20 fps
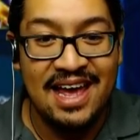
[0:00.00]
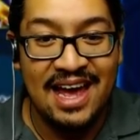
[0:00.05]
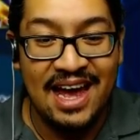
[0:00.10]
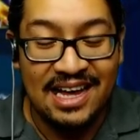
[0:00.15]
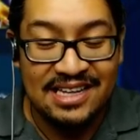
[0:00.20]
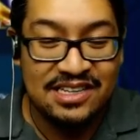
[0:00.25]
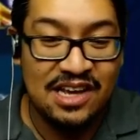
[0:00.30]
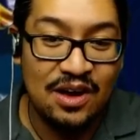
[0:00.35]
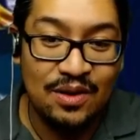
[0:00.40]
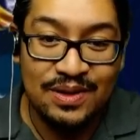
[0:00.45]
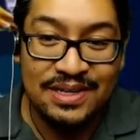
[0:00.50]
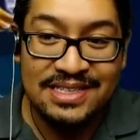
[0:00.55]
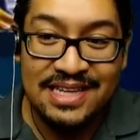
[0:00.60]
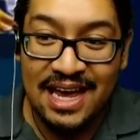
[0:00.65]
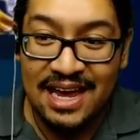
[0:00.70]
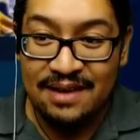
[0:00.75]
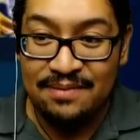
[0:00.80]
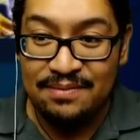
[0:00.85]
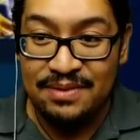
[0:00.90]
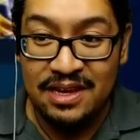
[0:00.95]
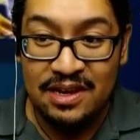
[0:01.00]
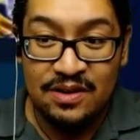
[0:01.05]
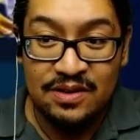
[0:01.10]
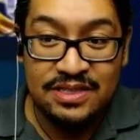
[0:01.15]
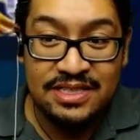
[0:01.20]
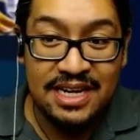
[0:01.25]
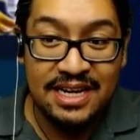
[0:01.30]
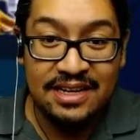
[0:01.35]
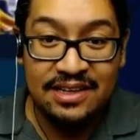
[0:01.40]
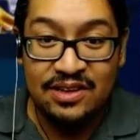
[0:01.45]
As always, I am
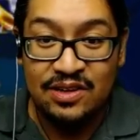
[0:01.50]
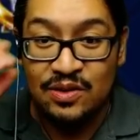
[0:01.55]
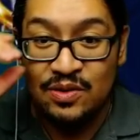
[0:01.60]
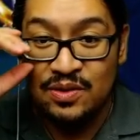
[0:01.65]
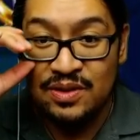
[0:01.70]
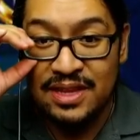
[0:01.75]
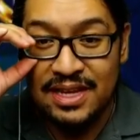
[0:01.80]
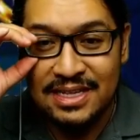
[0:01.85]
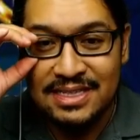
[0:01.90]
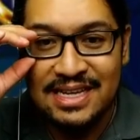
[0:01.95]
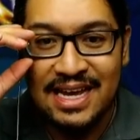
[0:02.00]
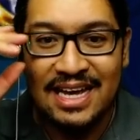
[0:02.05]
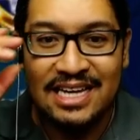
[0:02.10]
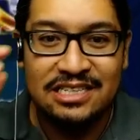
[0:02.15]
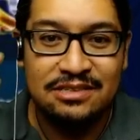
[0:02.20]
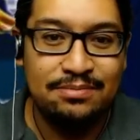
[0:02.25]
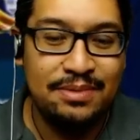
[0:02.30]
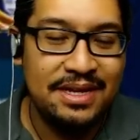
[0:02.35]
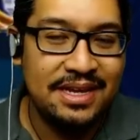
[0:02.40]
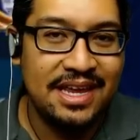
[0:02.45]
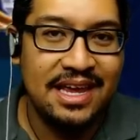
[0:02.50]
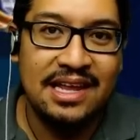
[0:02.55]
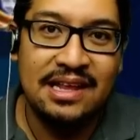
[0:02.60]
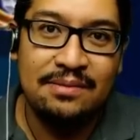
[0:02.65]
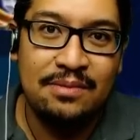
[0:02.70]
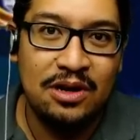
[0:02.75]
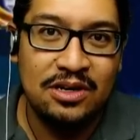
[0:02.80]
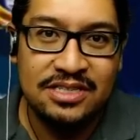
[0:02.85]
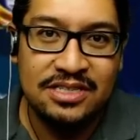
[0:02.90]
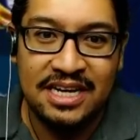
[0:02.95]
DUJ2. This has been Kingdom
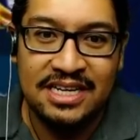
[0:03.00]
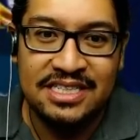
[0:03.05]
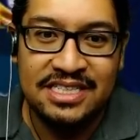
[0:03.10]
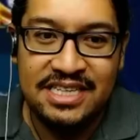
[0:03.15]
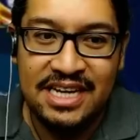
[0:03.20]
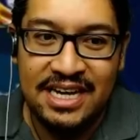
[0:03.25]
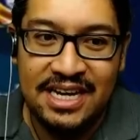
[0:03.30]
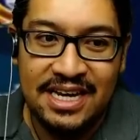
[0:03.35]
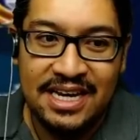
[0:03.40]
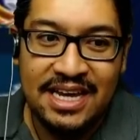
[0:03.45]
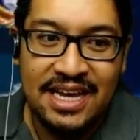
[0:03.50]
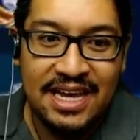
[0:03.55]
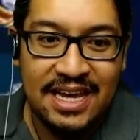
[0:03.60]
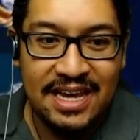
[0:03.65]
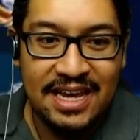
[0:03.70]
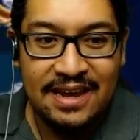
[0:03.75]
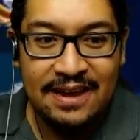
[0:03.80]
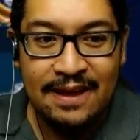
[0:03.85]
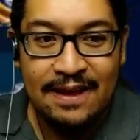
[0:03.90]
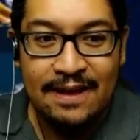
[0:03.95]
Hearts Unchained Key.